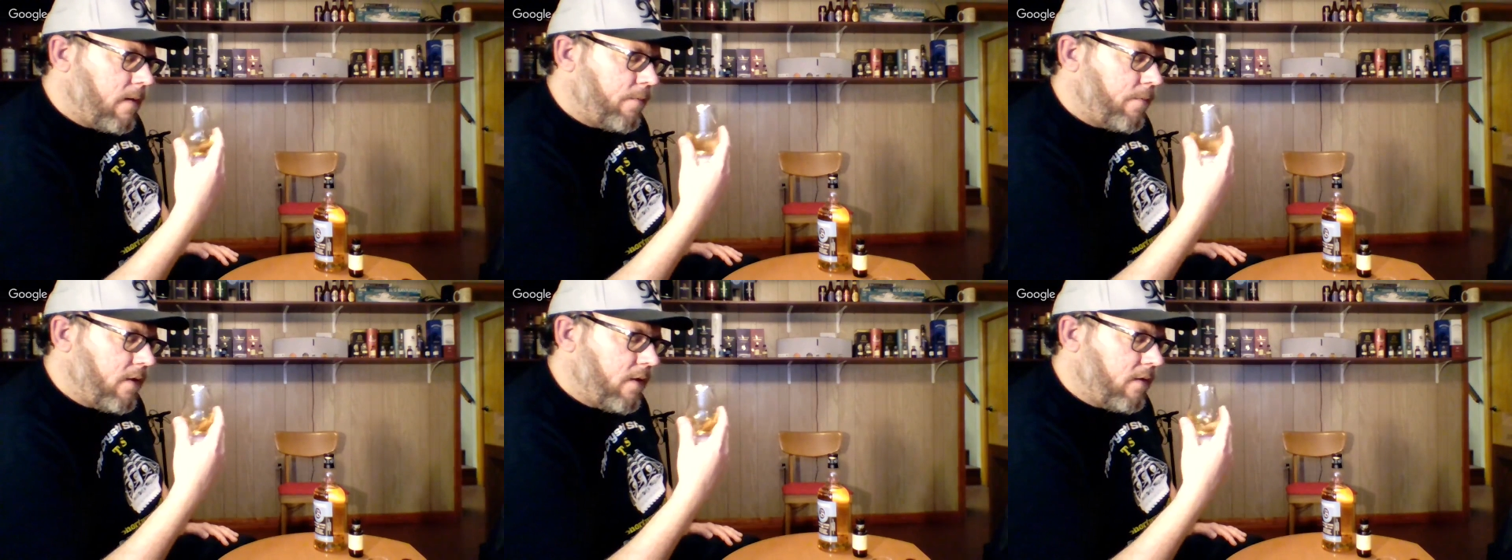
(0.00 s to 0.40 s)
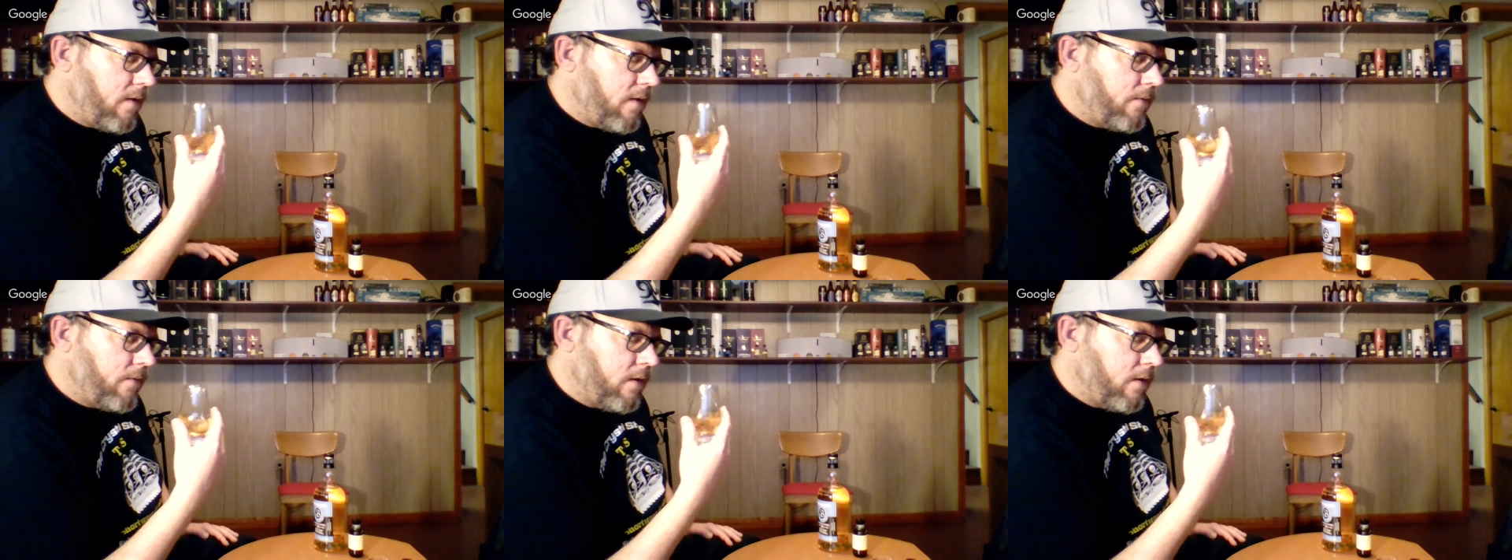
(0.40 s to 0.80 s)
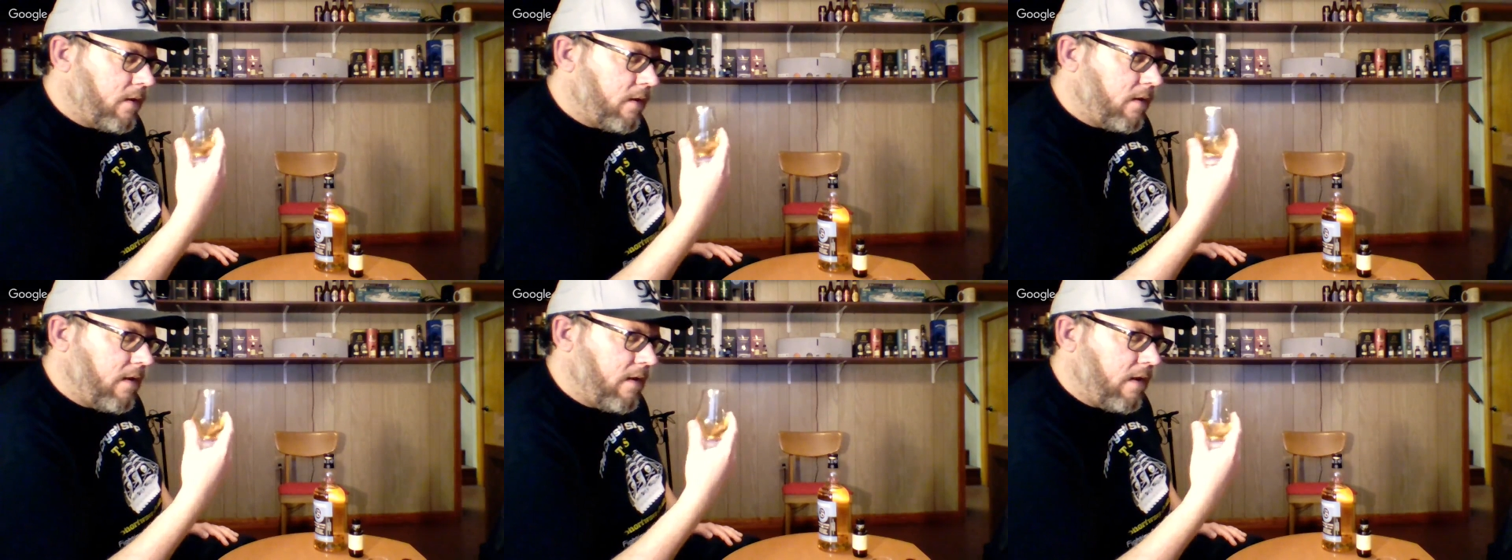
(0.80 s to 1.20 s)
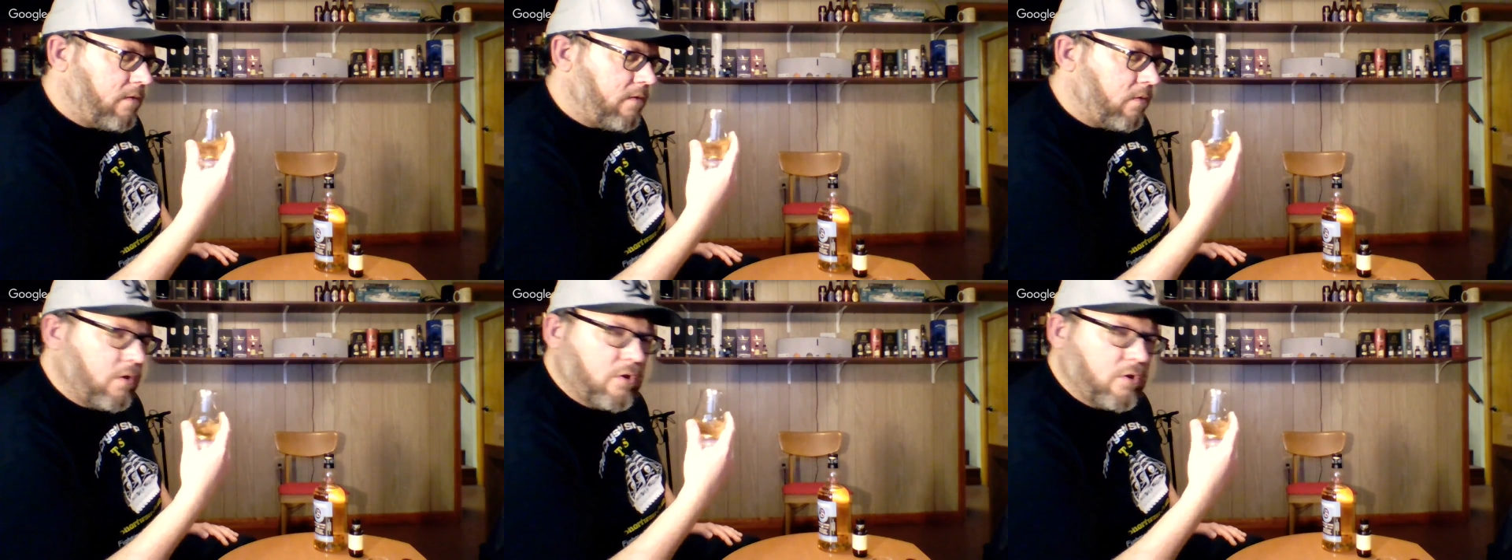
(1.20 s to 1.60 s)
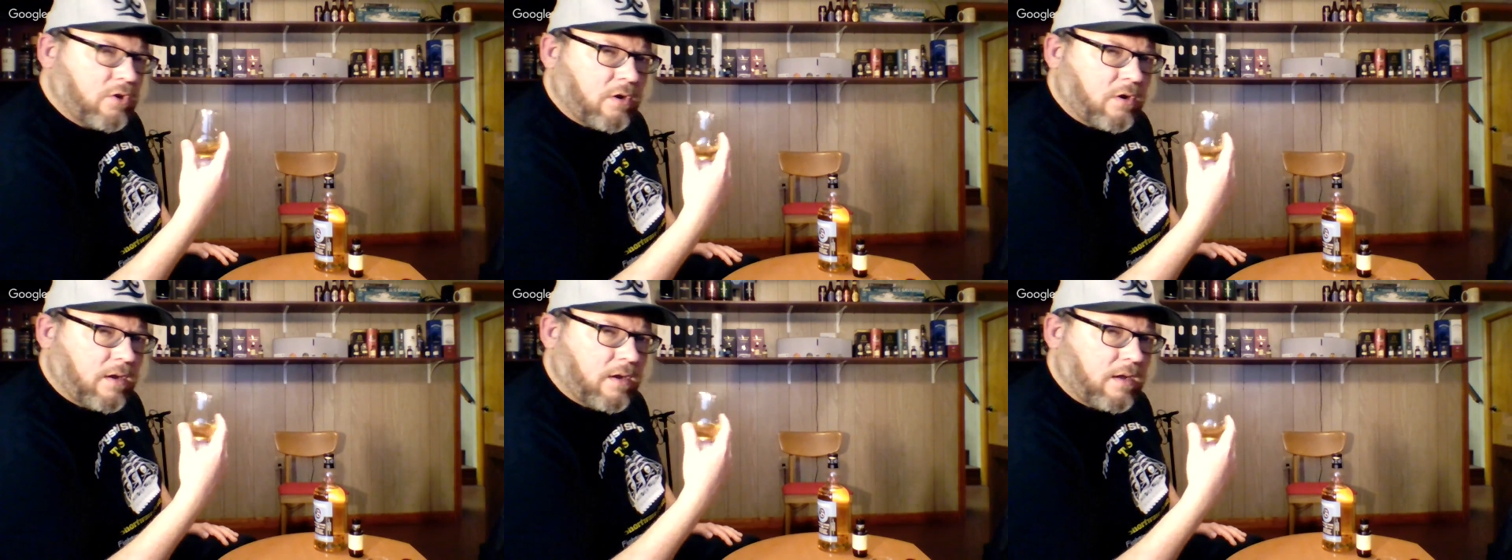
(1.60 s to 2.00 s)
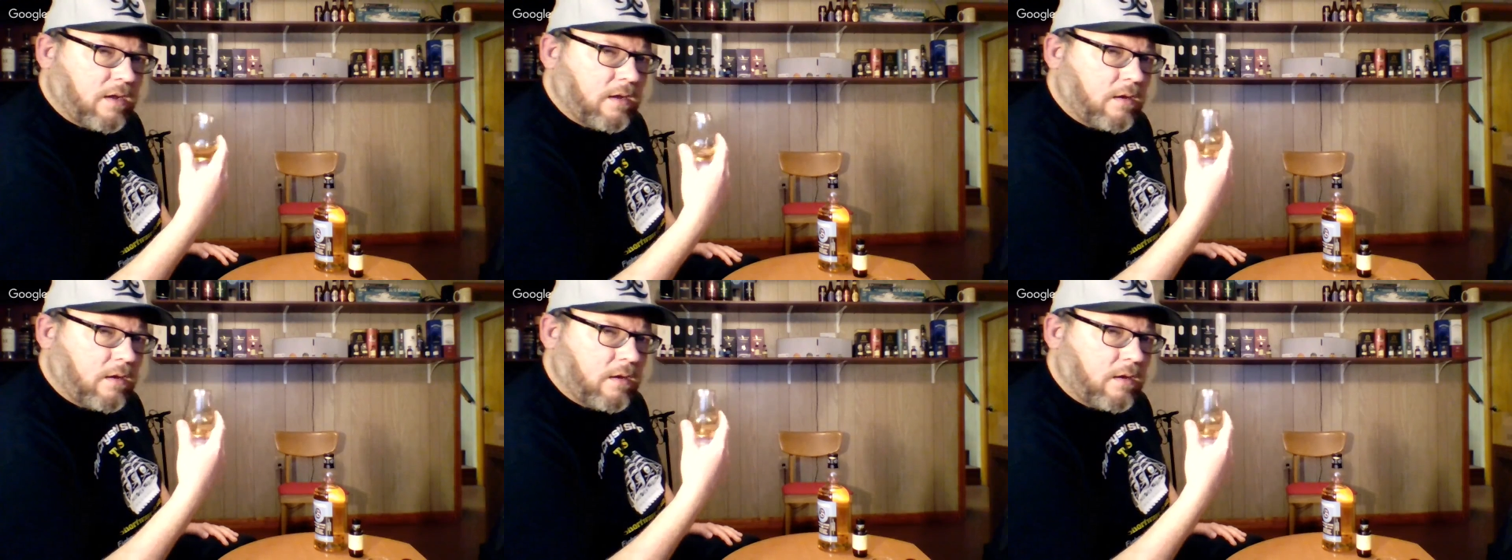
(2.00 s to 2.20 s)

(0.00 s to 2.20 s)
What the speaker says: it definitely takes you on a journey.